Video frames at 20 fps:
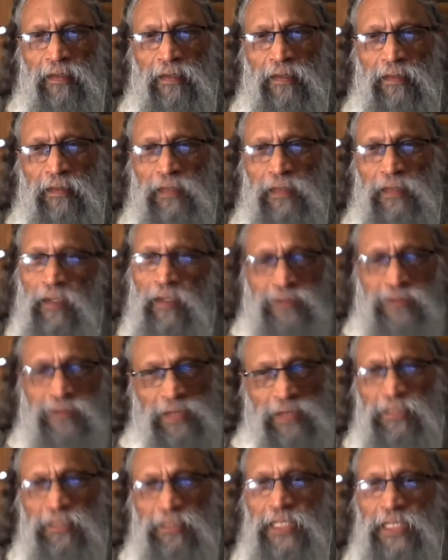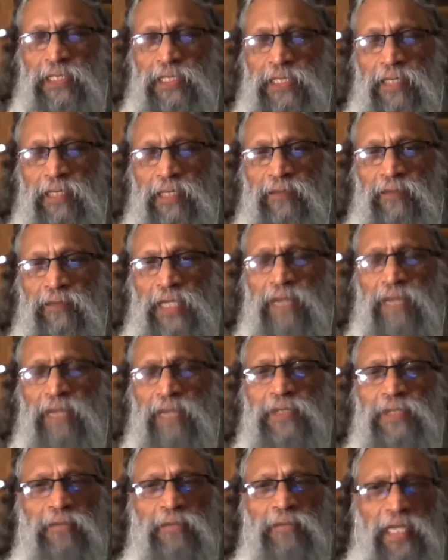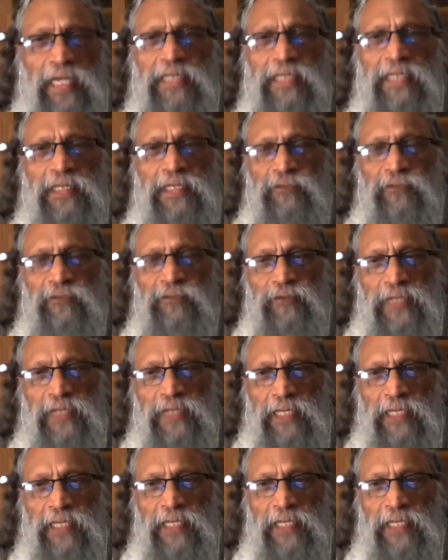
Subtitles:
Of some reason, we have some liking for that